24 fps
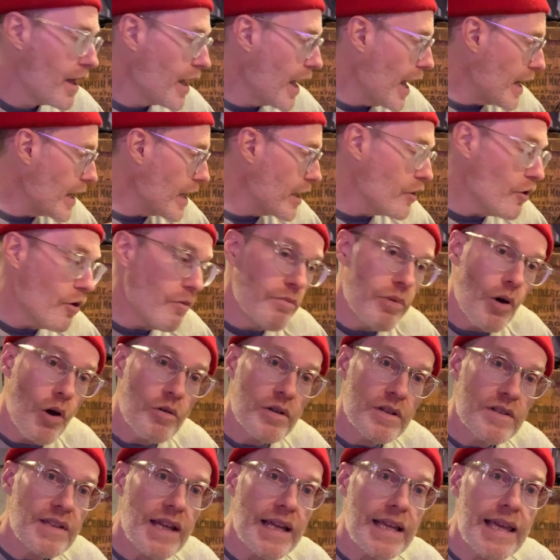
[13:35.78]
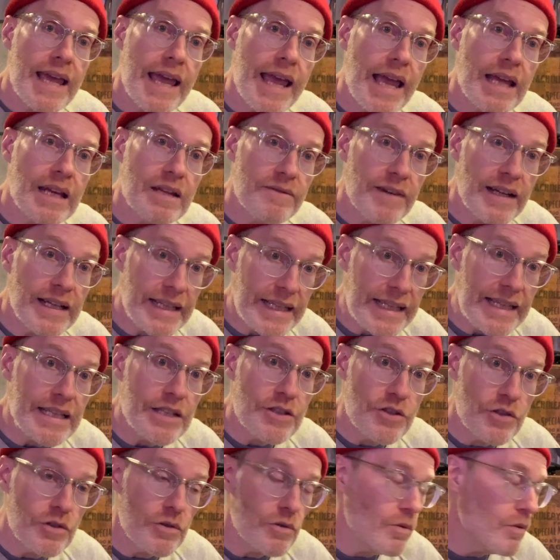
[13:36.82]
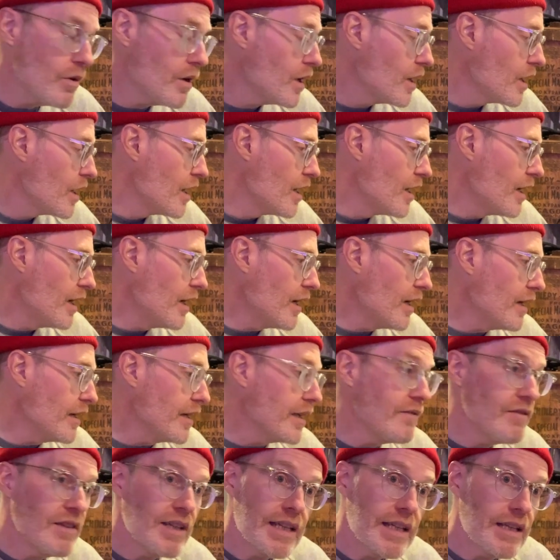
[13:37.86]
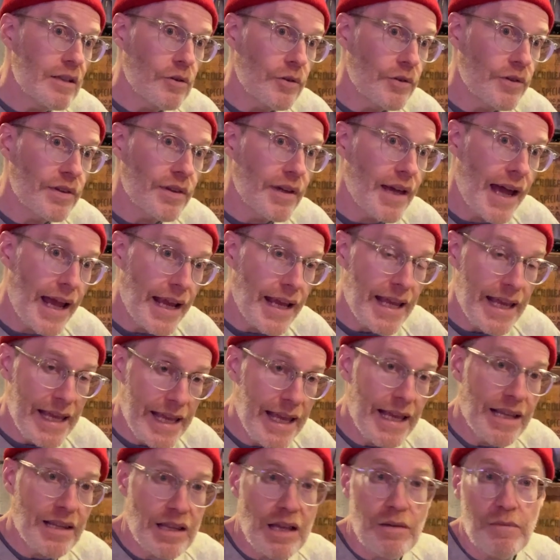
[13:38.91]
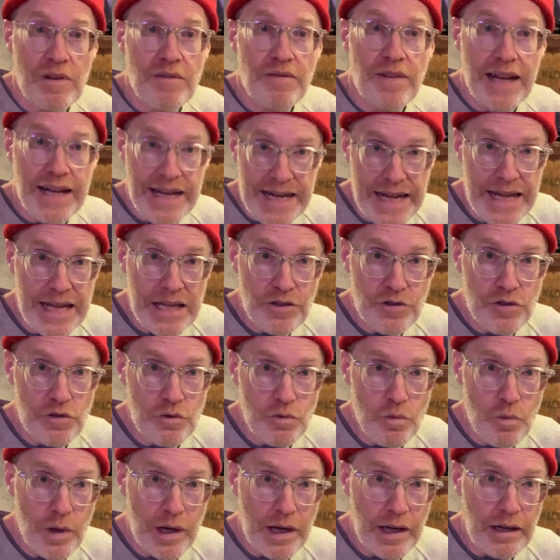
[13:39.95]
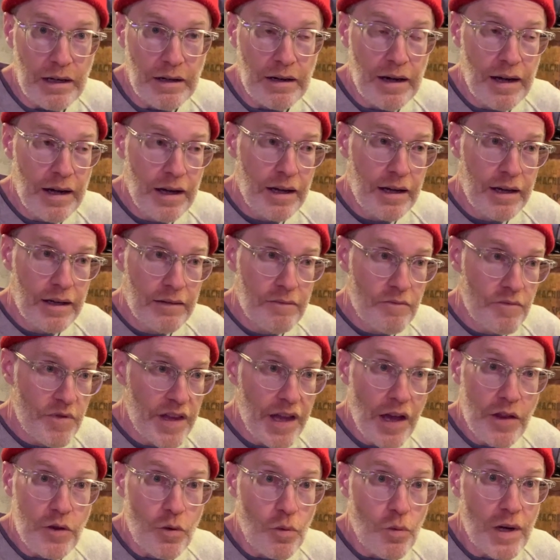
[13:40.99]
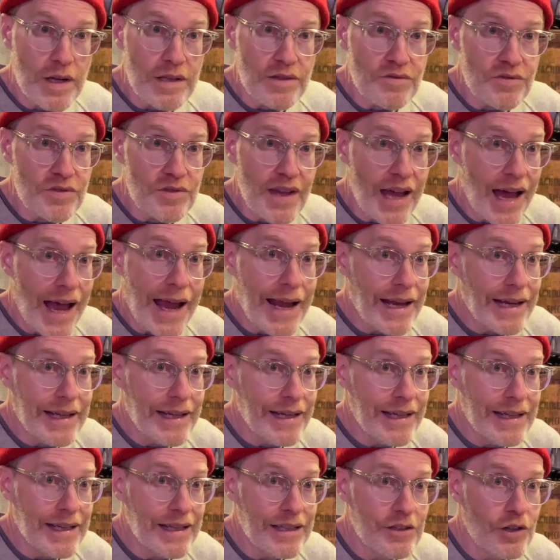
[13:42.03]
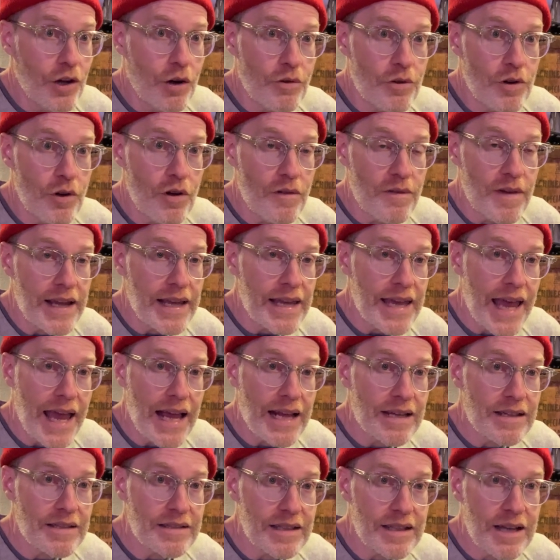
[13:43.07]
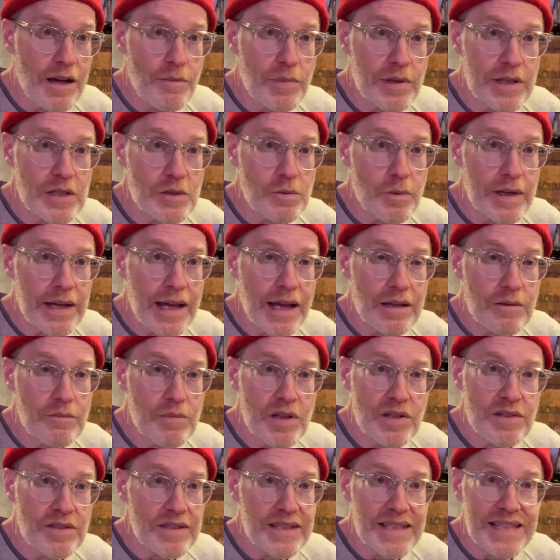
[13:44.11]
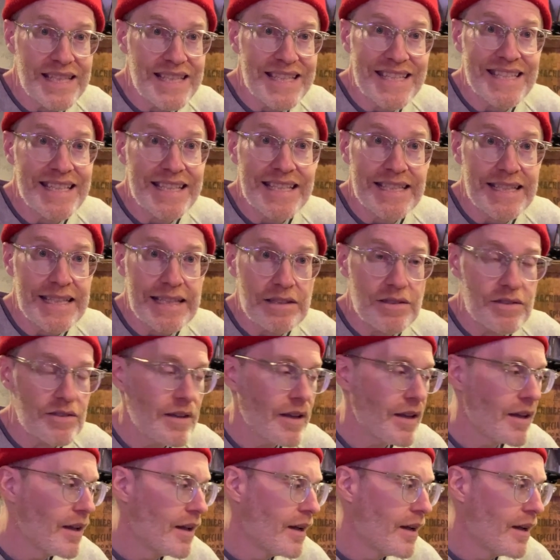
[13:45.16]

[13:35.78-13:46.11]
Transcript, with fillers: And I know Bonis I can if I need to. Uh, even needles, I can get them if I need to where the other ones, I don't know if I can because the companies went out of business in the 60s.